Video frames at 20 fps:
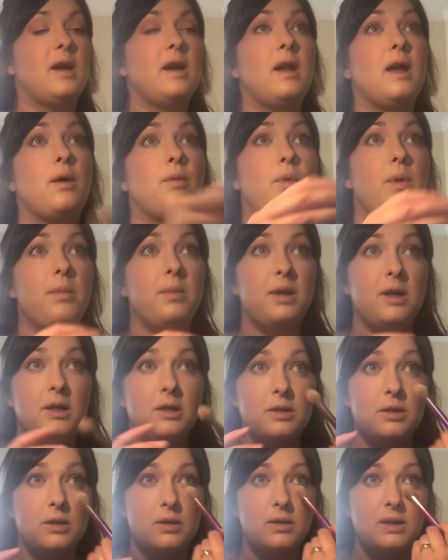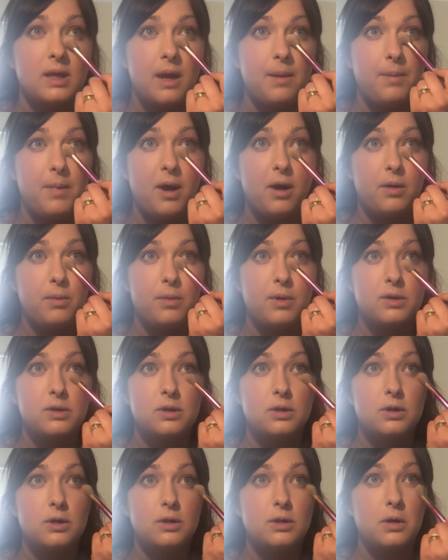Now what I'm going to do is get a powder brush
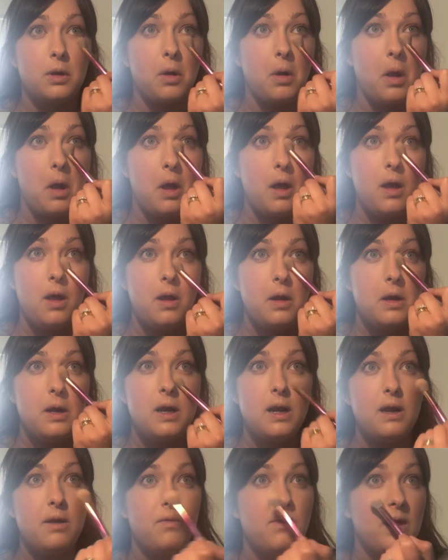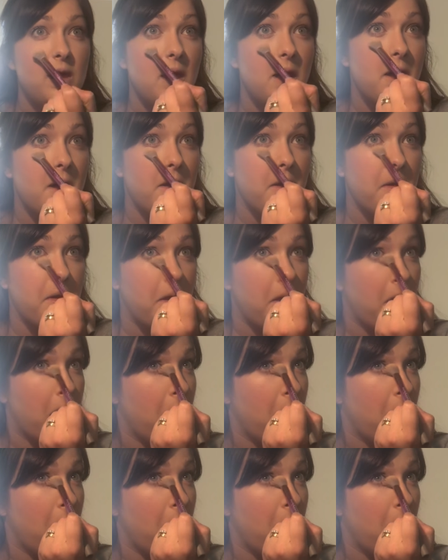and just go underneath the eyes